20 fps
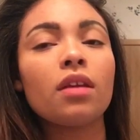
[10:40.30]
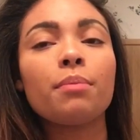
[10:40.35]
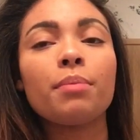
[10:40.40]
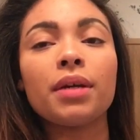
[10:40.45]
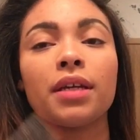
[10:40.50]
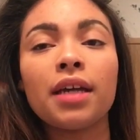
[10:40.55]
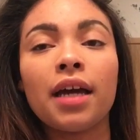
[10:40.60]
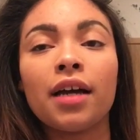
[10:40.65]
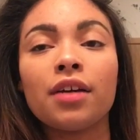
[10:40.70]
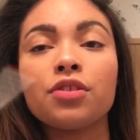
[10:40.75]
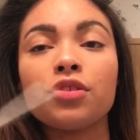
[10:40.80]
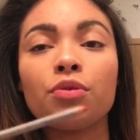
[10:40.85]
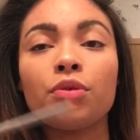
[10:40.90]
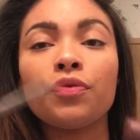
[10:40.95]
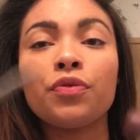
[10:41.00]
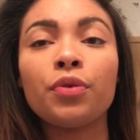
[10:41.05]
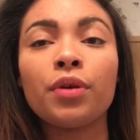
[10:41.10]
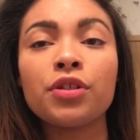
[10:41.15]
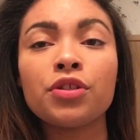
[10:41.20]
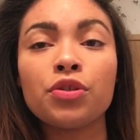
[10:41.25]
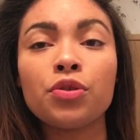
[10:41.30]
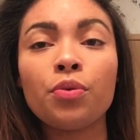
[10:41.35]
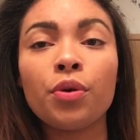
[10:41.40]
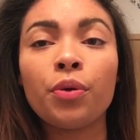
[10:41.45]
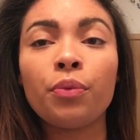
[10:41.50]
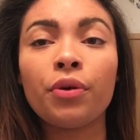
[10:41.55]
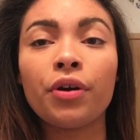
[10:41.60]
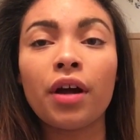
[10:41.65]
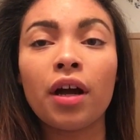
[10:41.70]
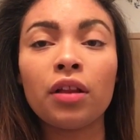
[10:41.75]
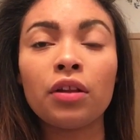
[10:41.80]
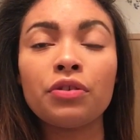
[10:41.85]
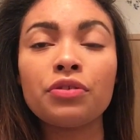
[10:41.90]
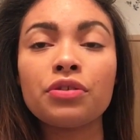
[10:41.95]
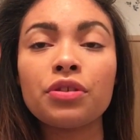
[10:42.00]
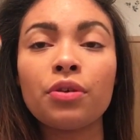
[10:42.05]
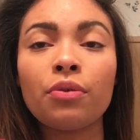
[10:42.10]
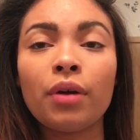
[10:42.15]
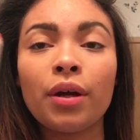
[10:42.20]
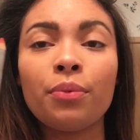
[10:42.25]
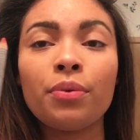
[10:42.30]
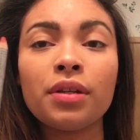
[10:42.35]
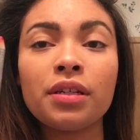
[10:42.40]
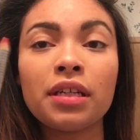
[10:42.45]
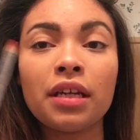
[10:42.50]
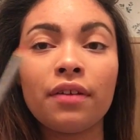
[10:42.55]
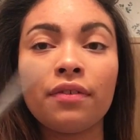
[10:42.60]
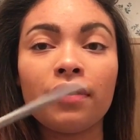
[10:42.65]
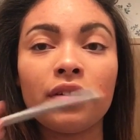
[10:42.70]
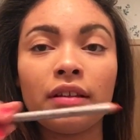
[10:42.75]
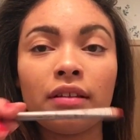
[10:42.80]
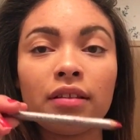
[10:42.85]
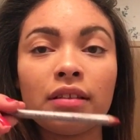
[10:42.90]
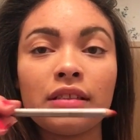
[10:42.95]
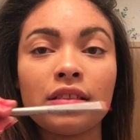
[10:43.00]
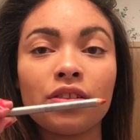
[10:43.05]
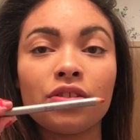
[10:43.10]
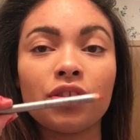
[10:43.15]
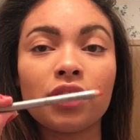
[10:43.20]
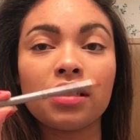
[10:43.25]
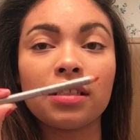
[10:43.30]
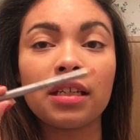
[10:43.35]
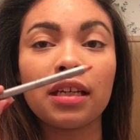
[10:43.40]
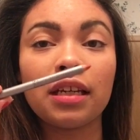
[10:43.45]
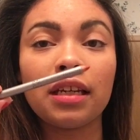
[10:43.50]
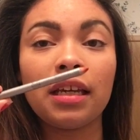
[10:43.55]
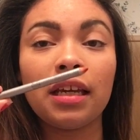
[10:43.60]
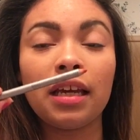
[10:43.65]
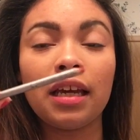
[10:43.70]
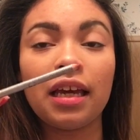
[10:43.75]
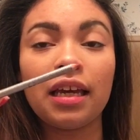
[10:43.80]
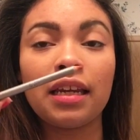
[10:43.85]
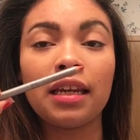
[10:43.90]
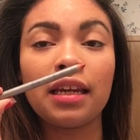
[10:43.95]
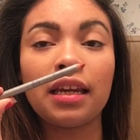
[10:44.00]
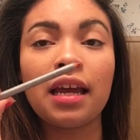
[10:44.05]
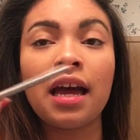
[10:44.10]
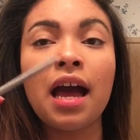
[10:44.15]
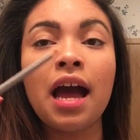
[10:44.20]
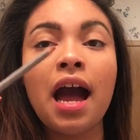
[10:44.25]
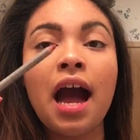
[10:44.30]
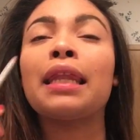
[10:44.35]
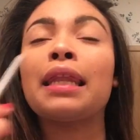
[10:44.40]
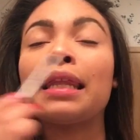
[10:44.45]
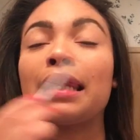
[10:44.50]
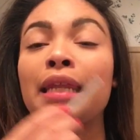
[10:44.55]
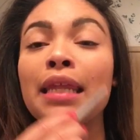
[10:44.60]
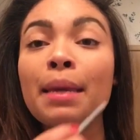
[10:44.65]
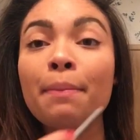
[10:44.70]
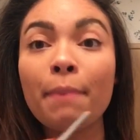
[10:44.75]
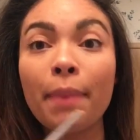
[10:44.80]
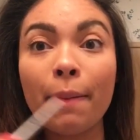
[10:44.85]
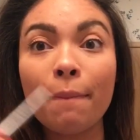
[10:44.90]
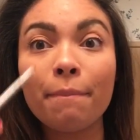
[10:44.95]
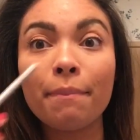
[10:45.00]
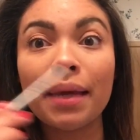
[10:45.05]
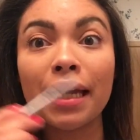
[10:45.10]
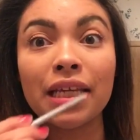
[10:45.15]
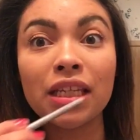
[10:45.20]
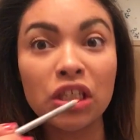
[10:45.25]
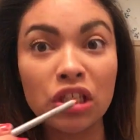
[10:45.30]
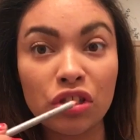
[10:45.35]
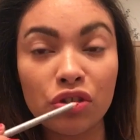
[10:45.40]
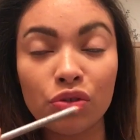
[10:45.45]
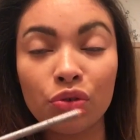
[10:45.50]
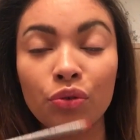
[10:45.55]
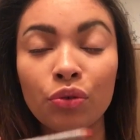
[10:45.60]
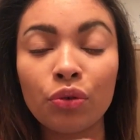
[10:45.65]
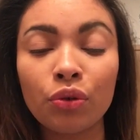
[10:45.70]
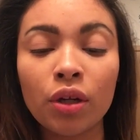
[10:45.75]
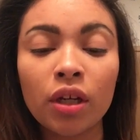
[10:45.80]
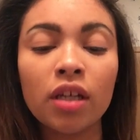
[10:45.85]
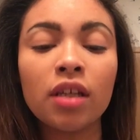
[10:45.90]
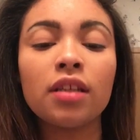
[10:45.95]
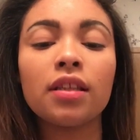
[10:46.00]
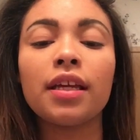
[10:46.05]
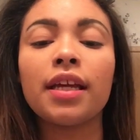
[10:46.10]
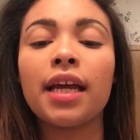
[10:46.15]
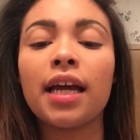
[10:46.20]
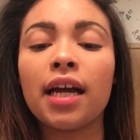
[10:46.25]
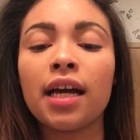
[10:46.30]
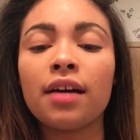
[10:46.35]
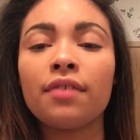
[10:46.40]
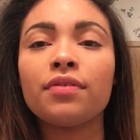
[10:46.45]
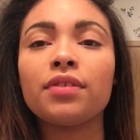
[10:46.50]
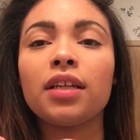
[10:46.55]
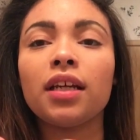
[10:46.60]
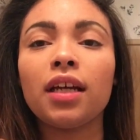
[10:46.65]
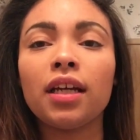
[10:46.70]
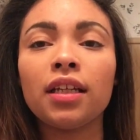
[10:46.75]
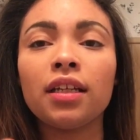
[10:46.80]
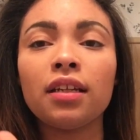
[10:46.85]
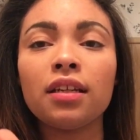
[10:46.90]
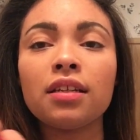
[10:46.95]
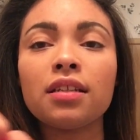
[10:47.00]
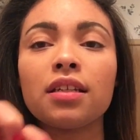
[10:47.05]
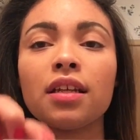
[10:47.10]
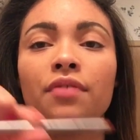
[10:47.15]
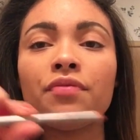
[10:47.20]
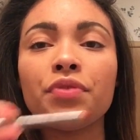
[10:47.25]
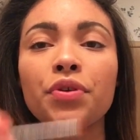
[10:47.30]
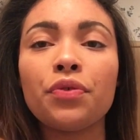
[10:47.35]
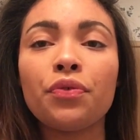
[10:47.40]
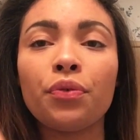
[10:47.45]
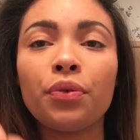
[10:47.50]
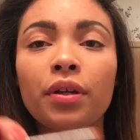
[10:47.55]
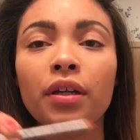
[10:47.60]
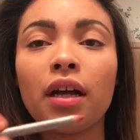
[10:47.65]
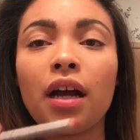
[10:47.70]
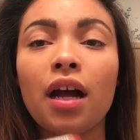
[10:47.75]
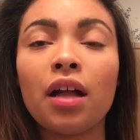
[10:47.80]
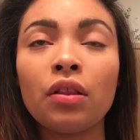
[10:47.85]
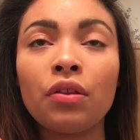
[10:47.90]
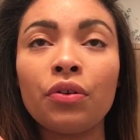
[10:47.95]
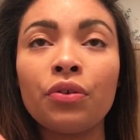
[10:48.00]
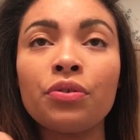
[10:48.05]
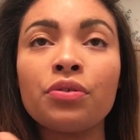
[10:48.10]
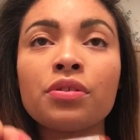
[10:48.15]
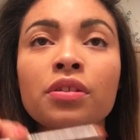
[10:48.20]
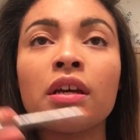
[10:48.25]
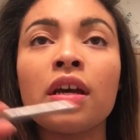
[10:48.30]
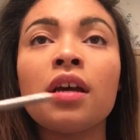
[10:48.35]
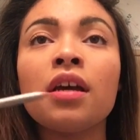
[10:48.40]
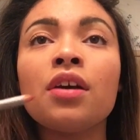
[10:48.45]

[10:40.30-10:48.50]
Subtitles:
But yeah, so if you guys do want to wear colors though, I would definitely suggest getting an lip pencil. They have tons of different colors.